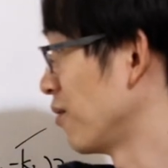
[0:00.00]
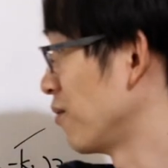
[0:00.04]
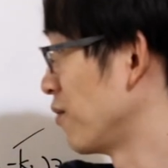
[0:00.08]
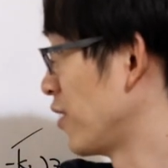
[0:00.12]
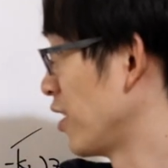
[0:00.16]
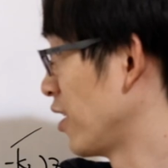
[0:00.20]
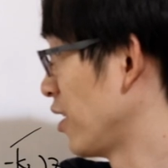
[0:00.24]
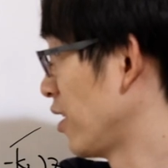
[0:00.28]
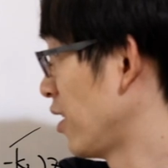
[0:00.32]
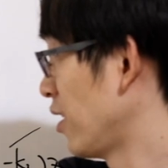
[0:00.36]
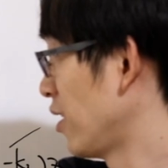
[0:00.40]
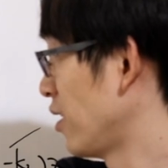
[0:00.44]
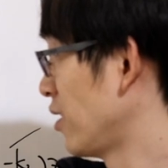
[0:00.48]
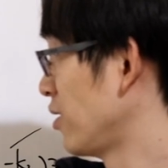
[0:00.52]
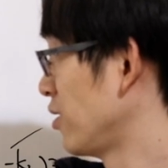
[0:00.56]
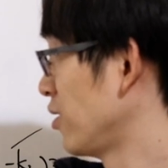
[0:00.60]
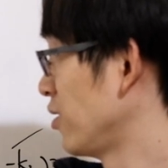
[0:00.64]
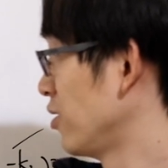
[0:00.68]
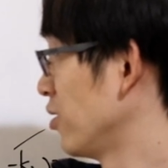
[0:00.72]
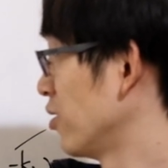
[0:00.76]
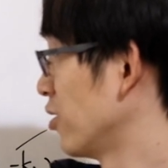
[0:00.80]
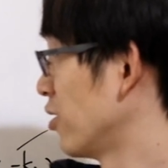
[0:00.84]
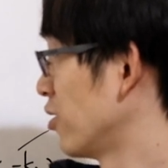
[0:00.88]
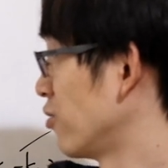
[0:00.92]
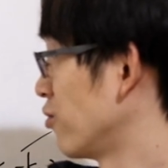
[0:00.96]
Then
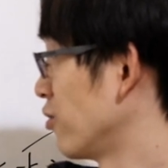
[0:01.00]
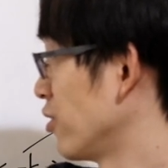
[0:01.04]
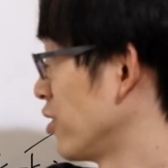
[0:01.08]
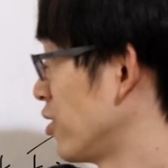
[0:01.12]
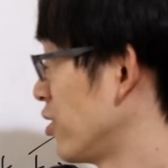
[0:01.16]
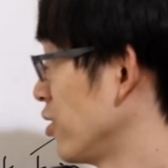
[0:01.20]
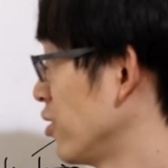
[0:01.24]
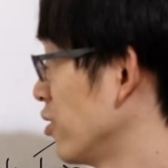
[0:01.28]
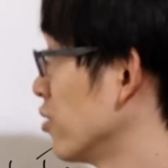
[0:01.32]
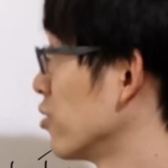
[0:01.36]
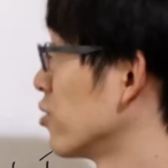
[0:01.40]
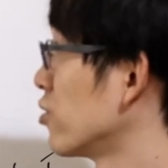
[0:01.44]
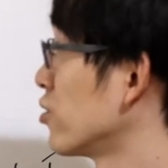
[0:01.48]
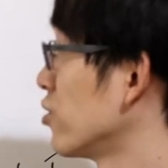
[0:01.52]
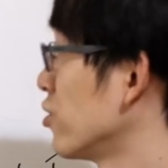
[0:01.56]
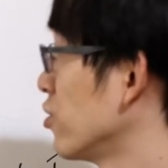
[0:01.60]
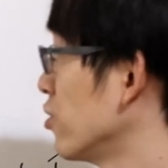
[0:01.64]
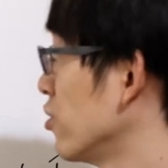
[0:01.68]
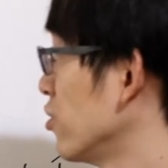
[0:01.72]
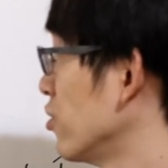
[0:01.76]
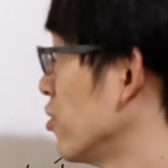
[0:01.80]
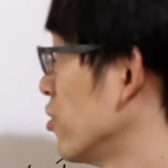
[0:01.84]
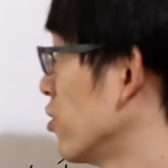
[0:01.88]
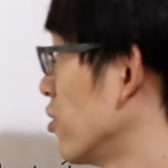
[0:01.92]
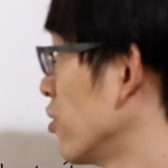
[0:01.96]
you're reduced
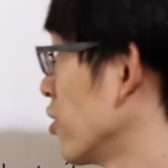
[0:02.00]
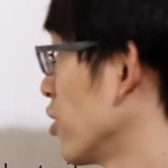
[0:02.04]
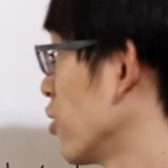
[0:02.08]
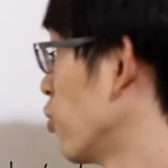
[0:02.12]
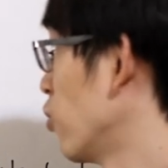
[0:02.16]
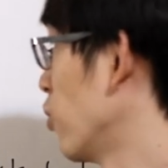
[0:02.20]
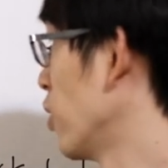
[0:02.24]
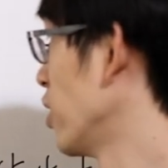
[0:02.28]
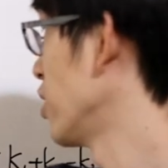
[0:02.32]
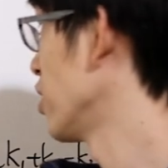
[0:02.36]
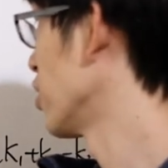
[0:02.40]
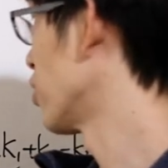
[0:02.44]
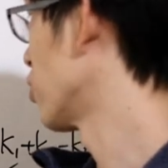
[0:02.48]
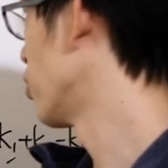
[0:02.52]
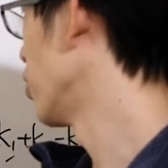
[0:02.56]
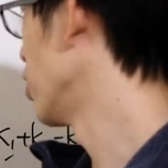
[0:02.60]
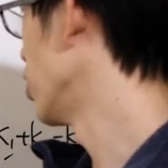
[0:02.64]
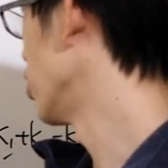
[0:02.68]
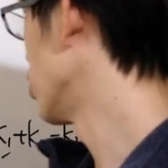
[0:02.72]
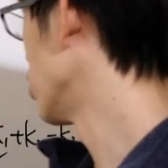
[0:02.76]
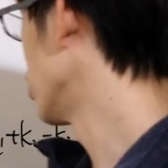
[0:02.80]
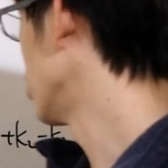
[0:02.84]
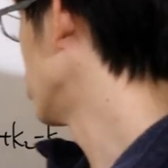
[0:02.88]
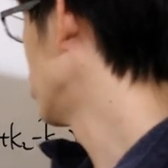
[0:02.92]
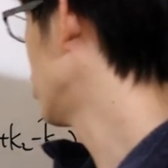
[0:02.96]
to only one
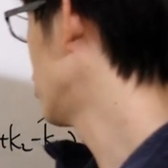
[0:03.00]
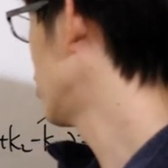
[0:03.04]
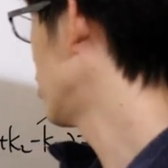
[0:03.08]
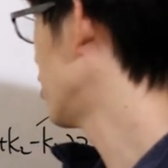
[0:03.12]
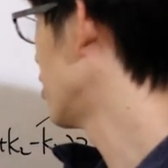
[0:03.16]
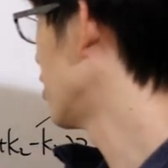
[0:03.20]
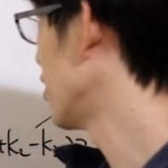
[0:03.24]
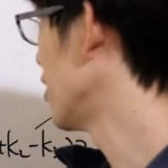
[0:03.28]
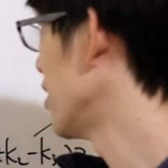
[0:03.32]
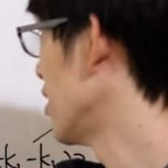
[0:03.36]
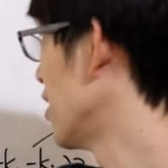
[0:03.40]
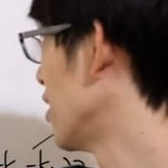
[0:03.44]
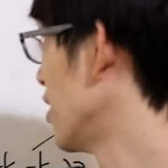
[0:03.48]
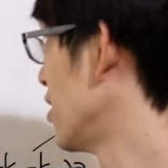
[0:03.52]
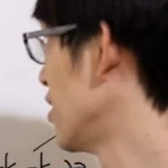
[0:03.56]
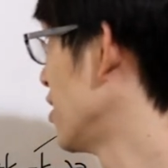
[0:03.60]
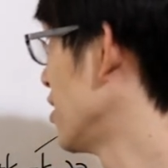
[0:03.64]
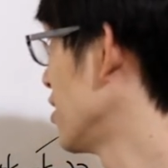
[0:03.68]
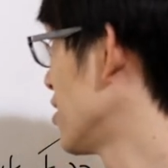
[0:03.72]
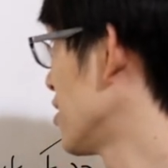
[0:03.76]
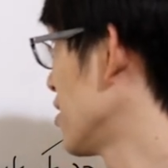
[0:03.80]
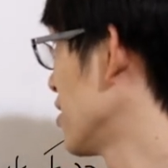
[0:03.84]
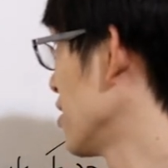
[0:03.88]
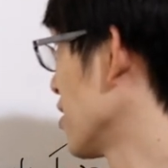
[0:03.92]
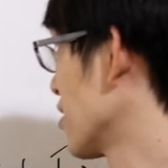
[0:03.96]
equation, and
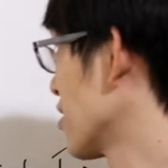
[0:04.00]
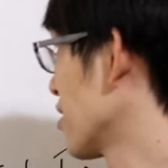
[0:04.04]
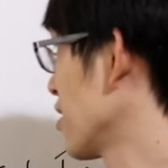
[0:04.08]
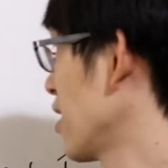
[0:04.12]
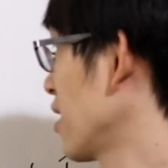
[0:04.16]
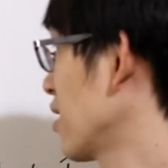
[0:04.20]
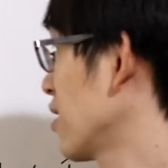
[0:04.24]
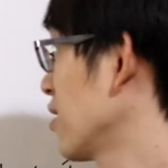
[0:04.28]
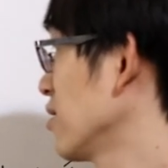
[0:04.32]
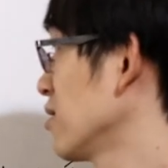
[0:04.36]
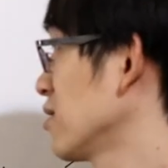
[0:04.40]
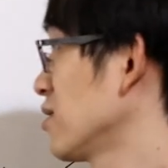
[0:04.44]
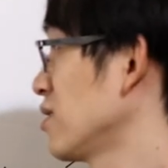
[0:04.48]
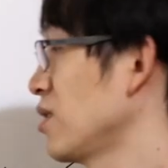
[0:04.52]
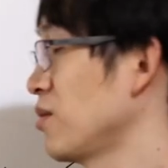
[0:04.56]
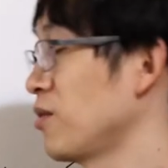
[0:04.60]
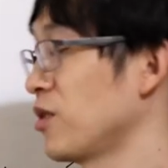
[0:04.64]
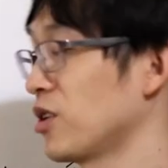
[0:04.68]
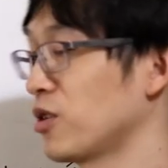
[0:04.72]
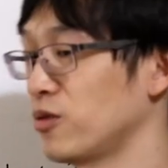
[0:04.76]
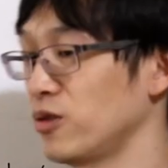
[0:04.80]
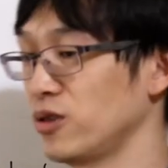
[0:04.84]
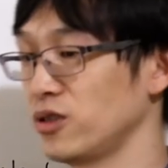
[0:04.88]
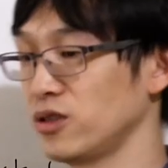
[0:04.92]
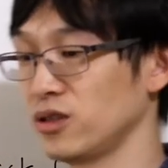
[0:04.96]
it's exactly the same
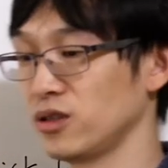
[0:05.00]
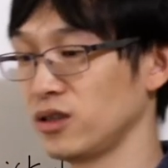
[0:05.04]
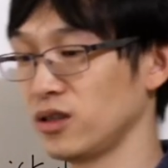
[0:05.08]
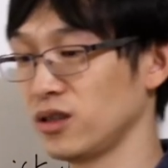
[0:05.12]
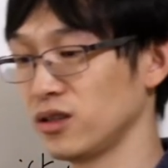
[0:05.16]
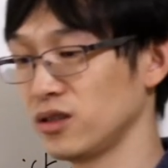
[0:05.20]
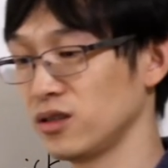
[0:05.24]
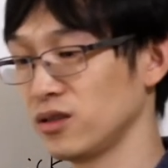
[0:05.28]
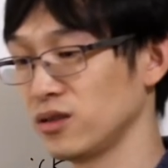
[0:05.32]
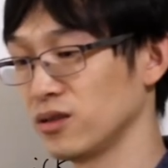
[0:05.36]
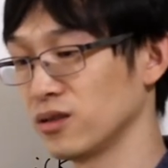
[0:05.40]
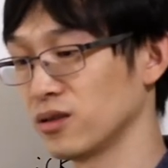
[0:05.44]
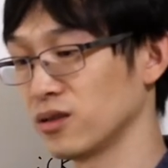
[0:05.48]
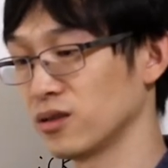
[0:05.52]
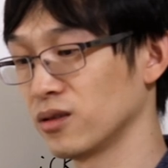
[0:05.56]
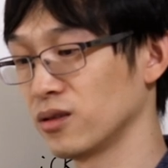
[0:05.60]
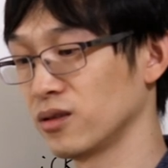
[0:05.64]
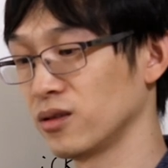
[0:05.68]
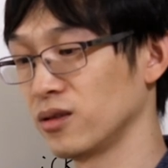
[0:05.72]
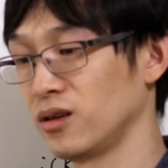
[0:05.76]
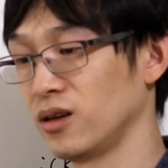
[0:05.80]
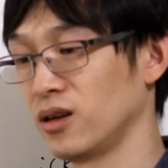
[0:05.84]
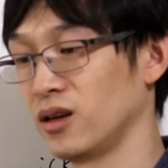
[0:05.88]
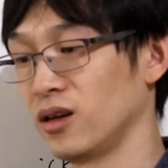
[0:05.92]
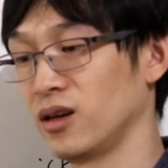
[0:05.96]
equation as
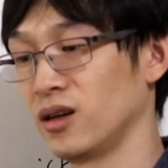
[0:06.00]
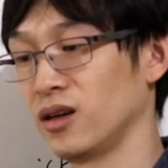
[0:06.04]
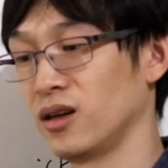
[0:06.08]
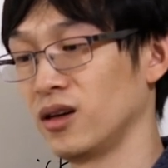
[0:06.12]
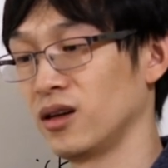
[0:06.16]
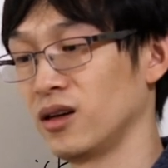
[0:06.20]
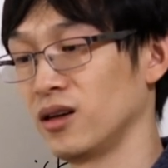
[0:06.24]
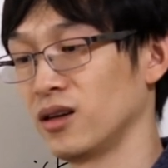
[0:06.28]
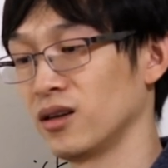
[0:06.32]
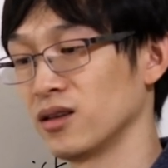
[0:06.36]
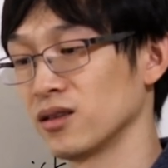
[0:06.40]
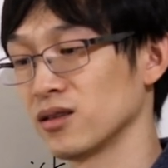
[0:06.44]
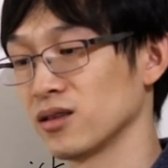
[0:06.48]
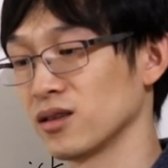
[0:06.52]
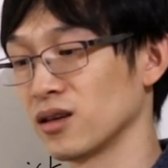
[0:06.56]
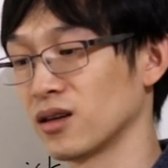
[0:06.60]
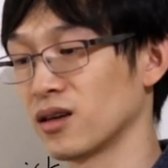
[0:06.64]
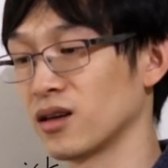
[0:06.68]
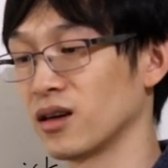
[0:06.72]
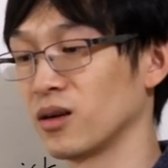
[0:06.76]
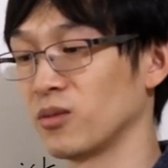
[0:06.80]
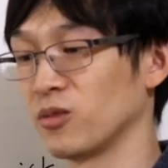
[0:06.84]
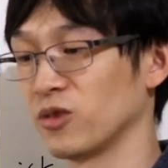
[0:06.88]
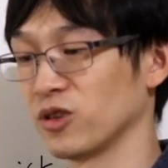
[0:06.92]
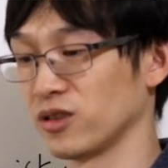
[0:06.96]
your
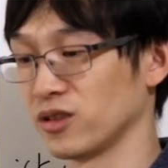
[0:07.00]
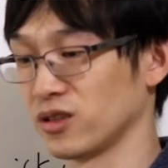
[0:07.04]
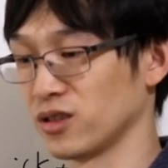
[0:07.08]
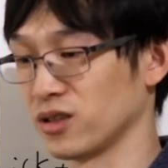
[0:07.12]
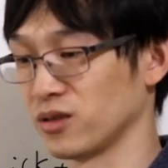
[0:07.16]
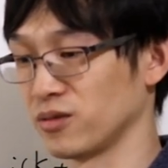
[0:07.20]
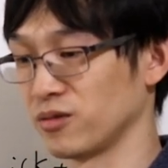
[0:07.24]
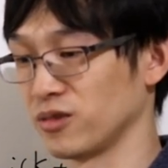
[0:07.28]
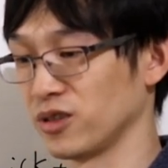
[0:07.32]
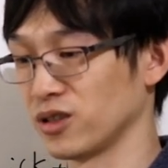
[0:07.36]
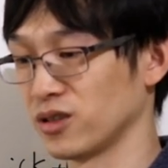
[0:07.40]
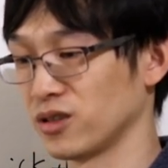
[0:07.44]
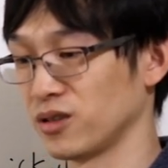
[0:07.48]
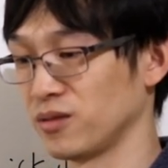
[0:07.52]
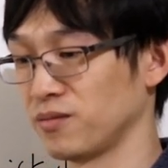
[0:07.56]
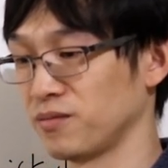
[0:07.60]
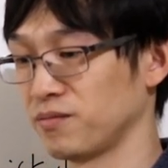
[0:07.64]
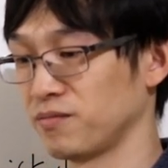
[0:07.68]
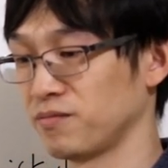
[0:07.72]
second harmonic generation,